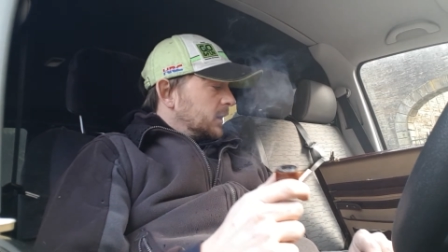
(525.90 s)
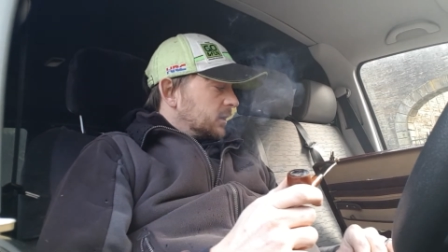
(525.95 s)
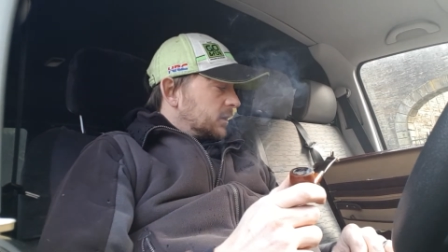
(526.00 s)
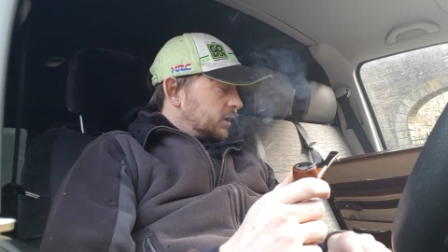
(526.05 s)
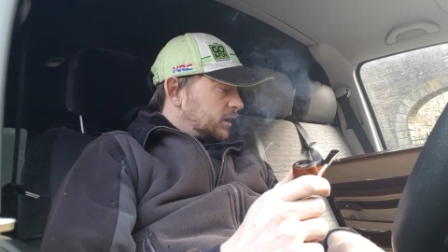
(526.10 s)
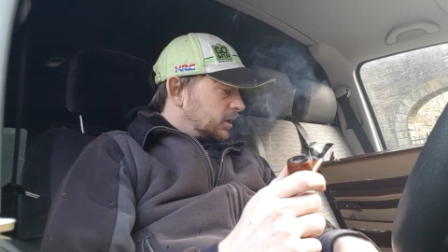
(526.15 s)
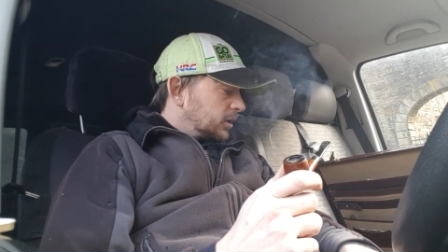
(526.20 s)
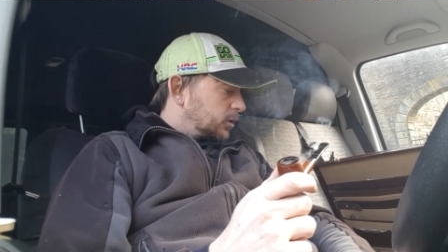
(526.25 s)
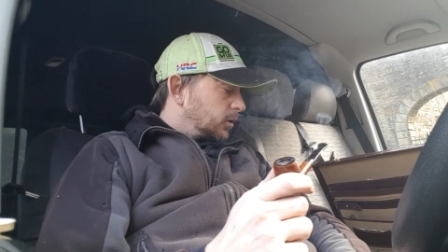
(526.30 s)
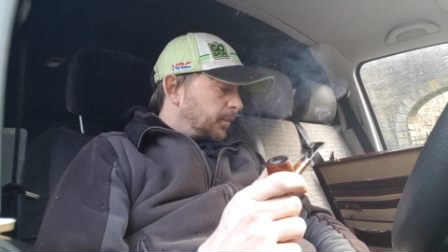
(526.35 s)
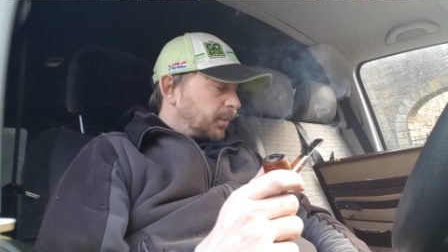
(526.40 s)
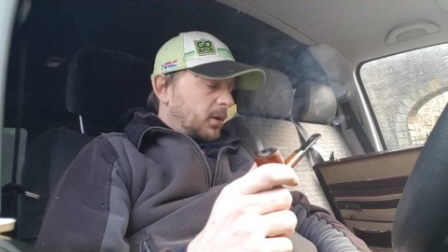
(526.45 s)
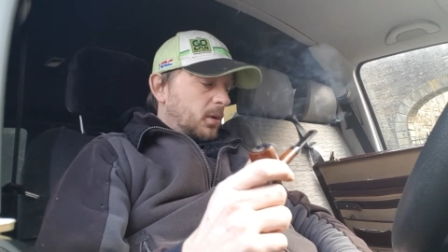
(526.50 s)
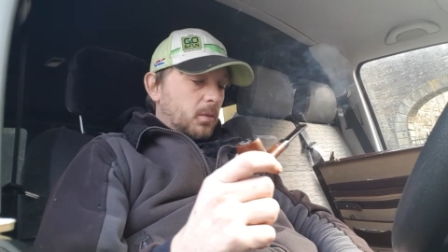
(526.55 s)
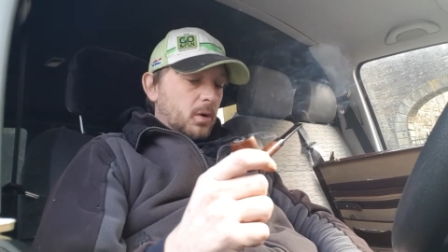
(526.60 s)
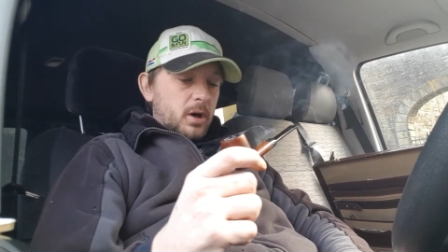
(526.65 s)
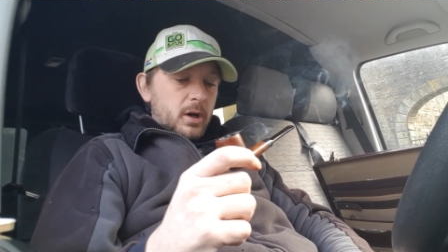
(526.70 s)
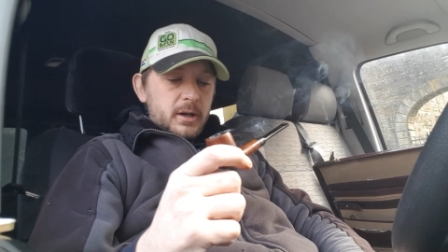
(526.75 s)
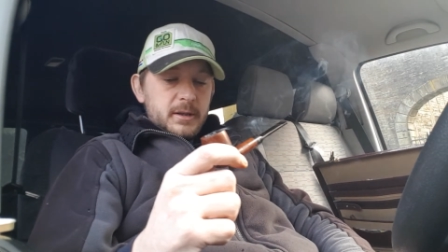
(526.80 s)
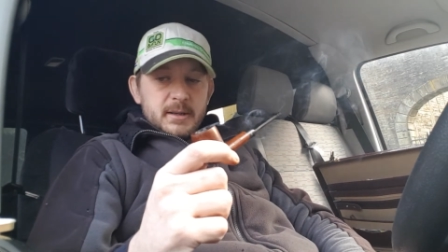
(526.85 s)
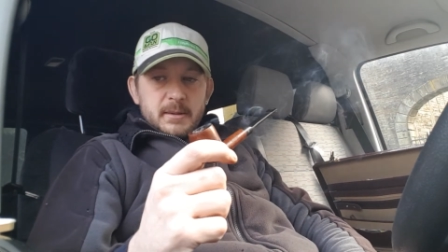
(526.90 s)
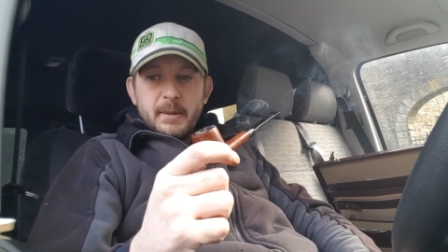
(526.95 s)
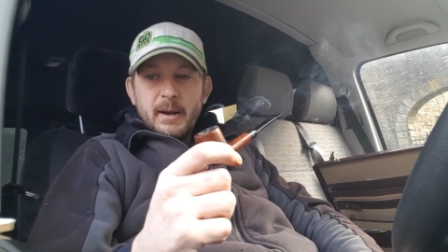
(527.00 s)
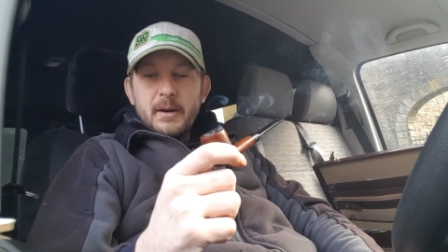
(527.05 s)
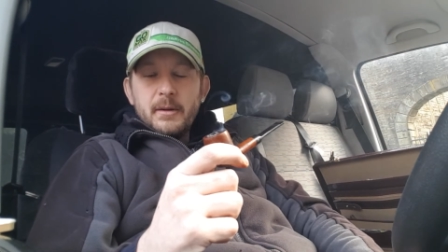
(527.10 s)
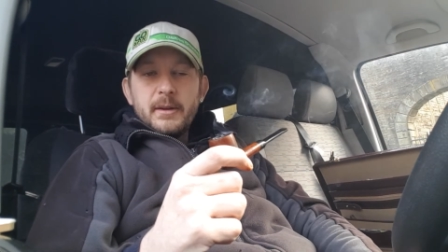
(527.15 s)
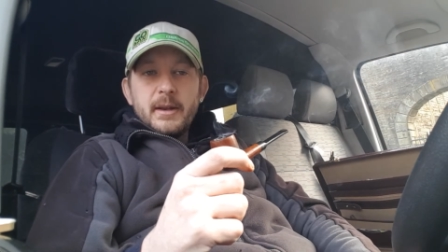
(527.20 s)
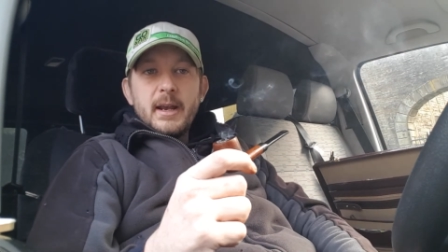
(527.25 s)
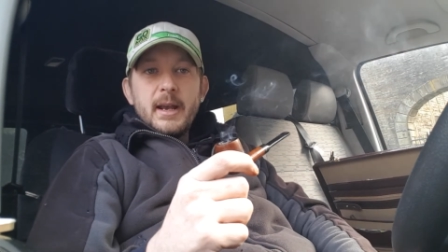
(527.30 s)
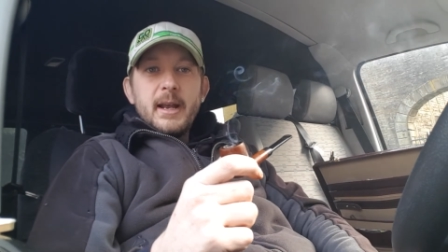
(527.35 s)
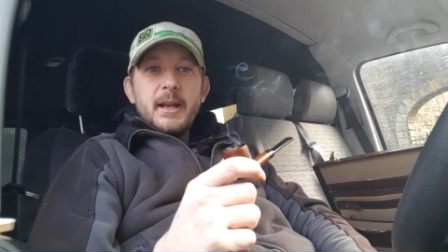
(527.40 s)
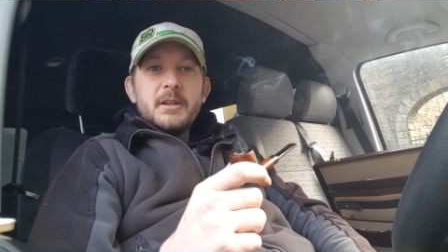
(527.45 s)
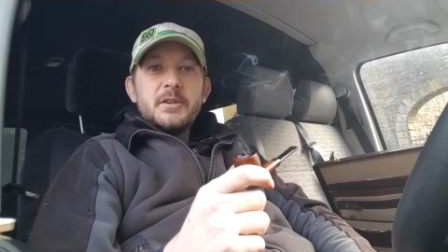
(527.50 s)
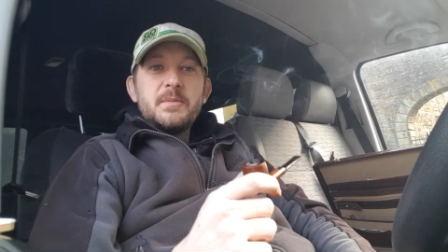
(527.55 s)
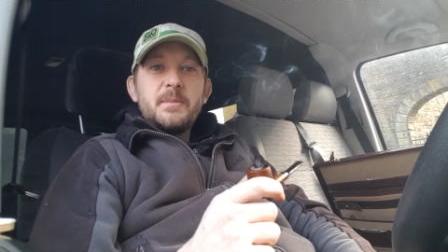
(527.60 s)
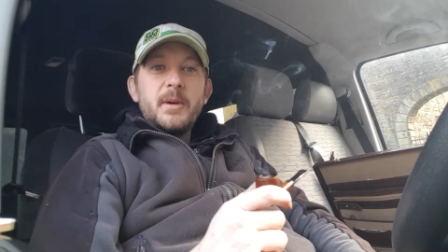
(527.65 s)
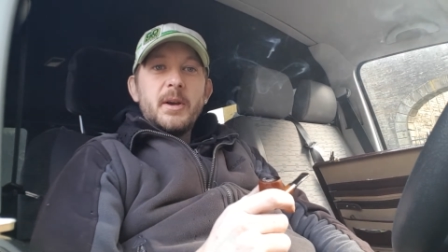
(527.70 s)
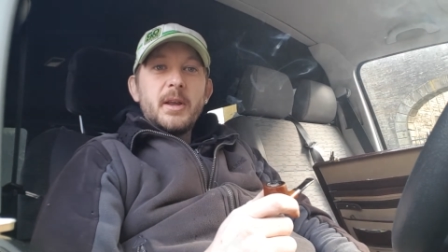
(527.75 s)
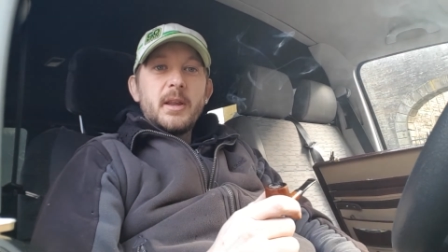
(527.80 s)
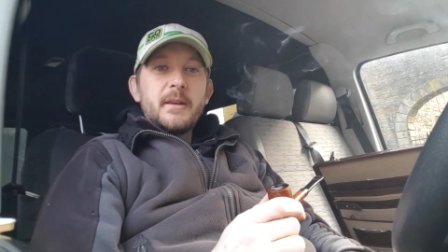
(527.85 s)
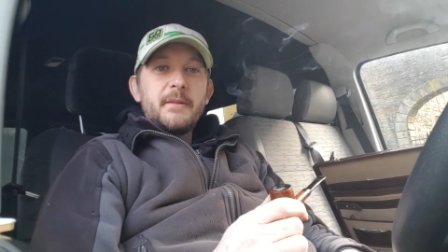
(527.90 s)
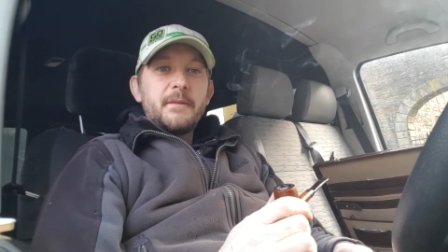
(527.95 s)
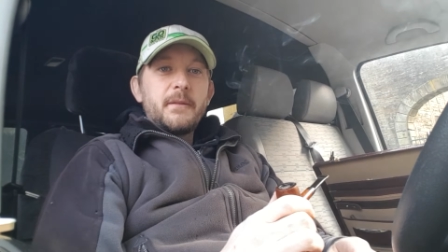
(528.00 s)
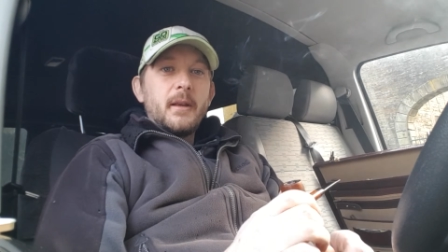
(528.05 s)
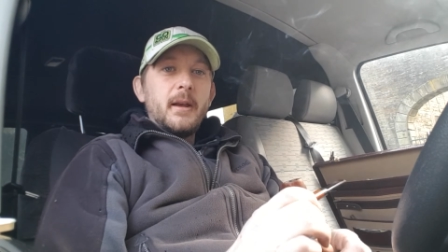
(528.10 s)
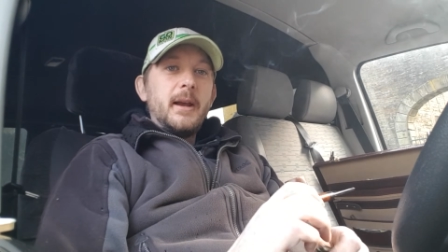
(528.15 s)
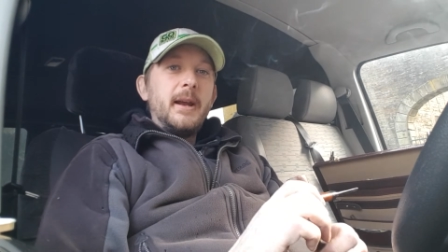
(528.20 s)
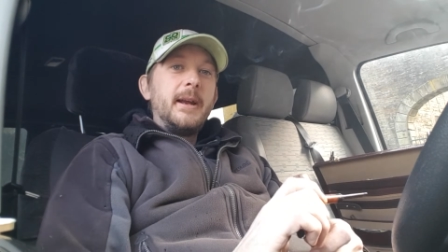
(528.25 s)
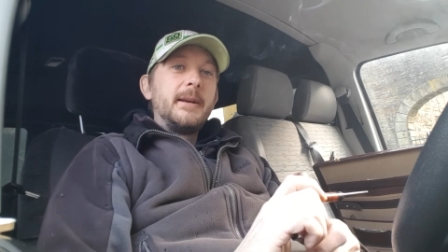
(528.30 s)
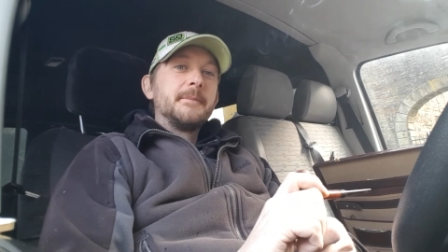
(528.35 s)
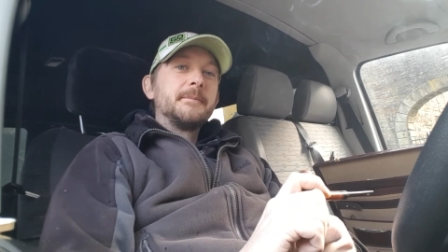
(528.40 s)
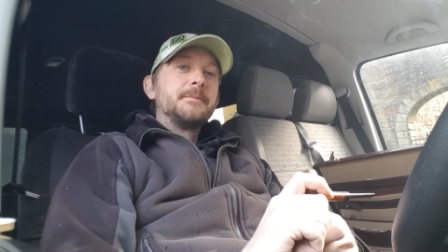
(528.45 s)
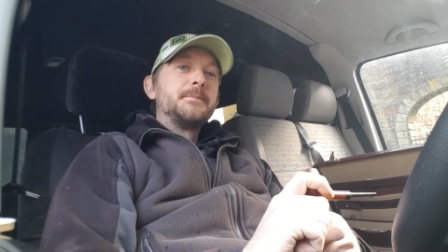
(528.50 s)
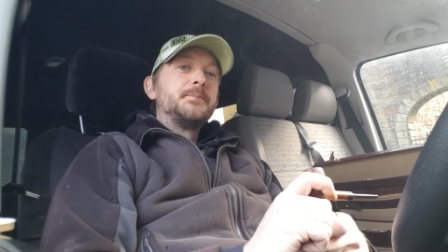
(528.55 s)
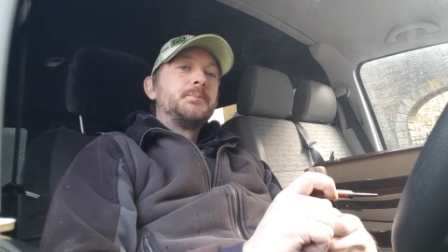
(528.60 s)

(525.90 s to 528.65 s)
Just a couple of words about the aged Burley Flake.